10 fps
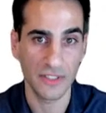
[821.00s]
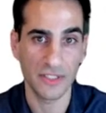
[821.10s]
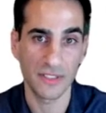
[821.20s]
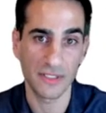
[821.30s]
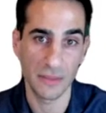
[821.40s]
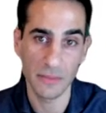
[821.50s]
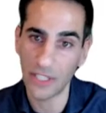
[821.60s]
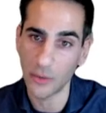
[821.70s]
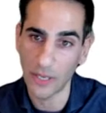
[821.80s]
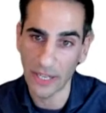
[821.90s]
as the
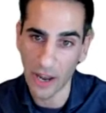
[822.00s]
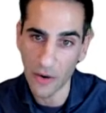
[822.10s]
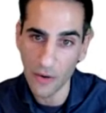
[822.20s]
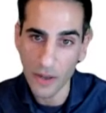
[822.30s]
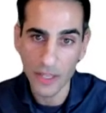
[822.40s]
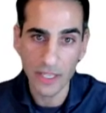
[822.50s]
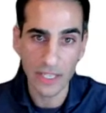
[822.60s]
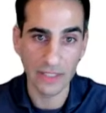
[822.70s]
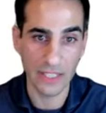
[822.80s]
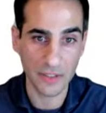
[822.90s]
Milky Way now.
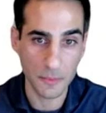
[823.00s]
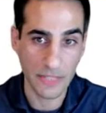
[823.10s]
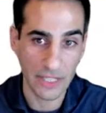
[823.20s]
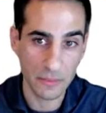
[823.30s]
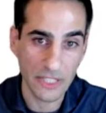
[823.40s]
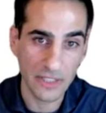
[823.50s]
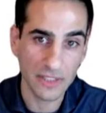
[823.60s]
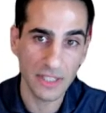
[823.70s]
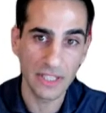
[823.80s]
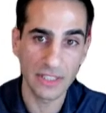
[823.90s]
And that
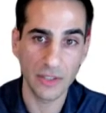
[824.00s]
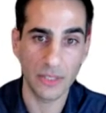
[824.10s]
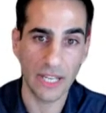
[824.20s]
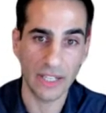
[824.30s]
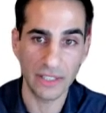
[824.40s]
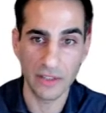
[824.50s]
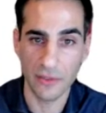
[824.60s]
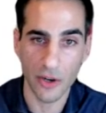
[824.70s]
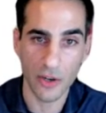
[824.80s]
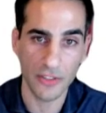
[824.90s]
means they will likely
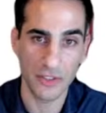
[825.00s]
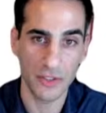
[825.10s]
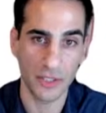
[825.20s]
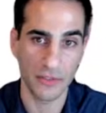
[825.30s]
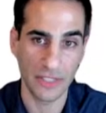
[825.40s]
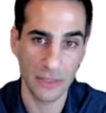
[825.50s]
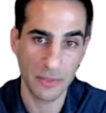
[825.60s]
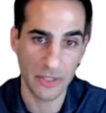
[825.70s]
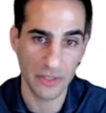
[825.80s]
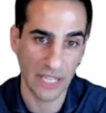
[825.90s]
evolve into sort of
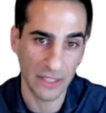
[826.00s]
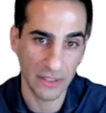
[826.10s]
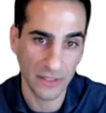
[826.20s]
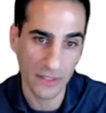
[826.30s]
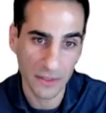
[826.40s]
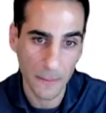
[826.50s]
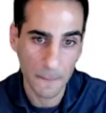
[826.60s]
elliptical galaxies.